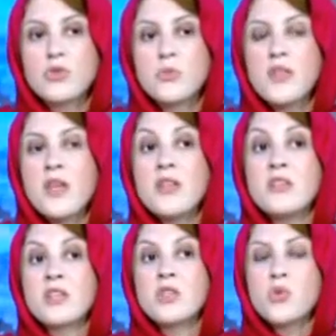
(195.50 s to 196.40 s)
media
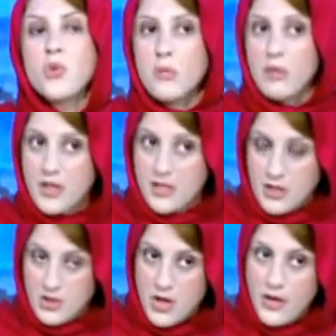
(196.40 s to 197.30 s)
is extremely
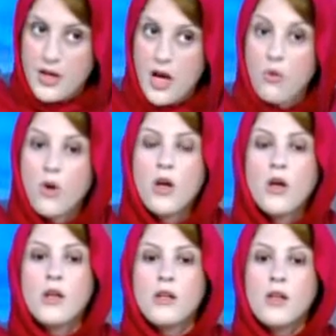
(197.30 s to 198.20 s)
necessary. Now,
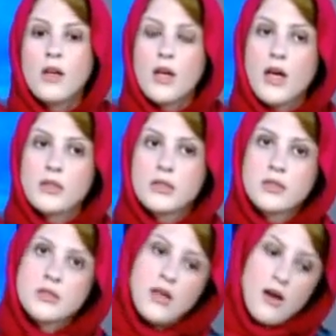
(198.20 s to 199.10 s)
let us
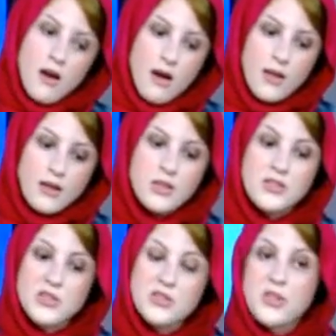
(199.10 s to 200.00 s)

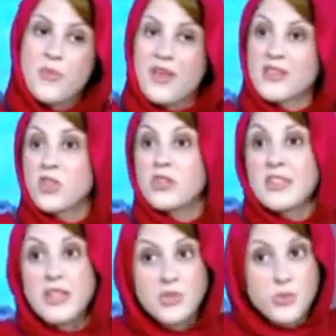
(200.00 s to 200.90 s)
consider something as
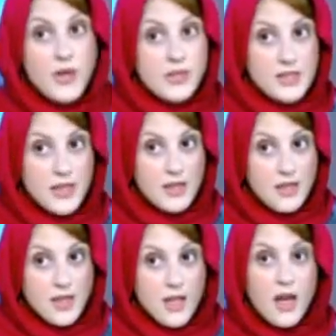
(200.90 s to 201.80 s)
content writing.
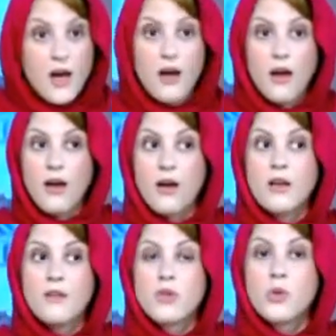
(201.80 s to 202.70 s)

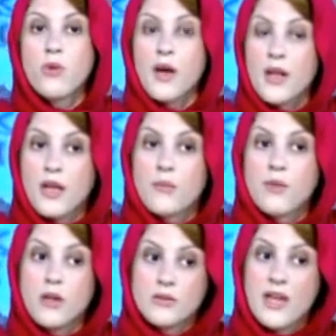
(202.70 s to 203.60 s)
If you're writing
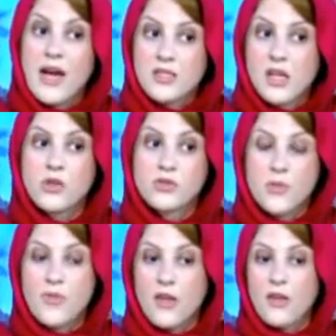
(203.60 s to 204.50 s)
a data or
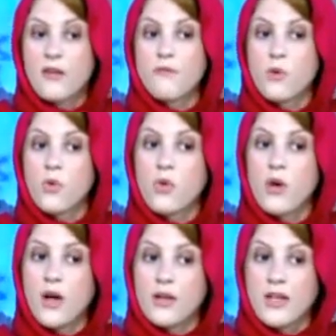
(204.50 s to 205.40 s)
something for
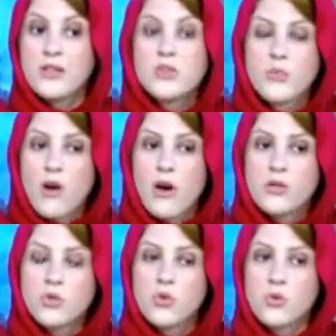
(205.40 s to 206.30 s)
an
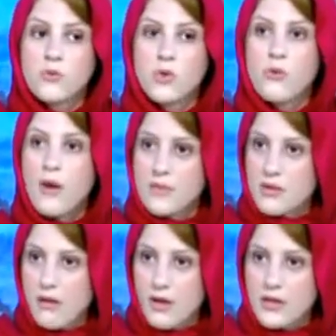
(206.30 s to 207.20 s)
enterprise or for a
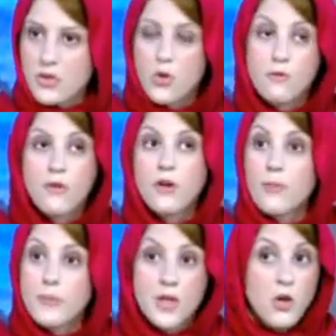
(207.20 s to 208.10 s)
website or for a
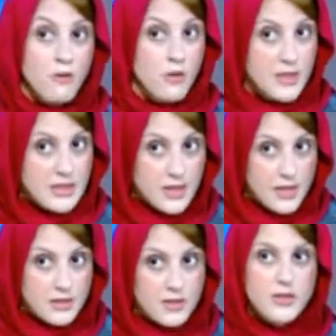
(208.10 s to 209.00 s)
company or for a
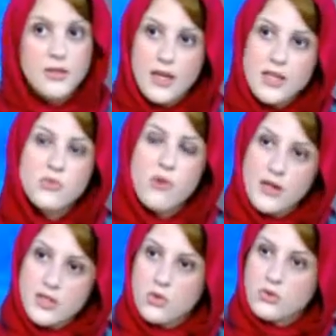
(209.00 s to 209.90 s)
business, this is
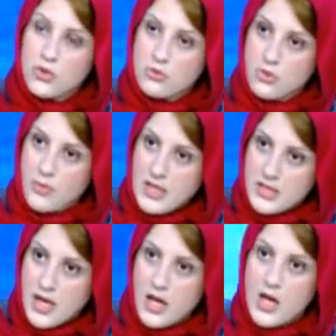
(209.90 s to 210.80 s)
writing on social
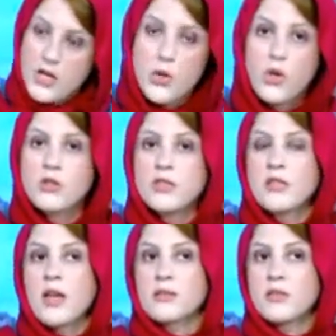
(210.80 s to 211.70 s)
media. Your
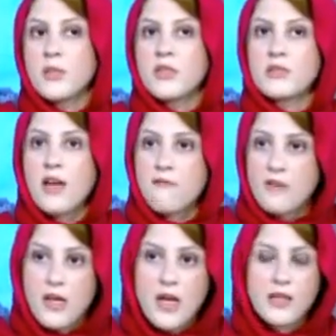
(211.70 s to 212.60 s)
content has to be
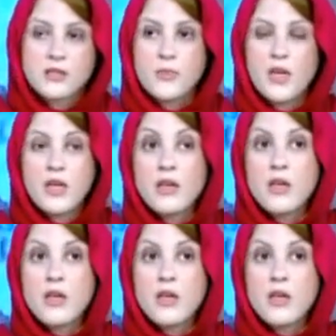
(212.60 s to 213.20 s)
savvy, has to be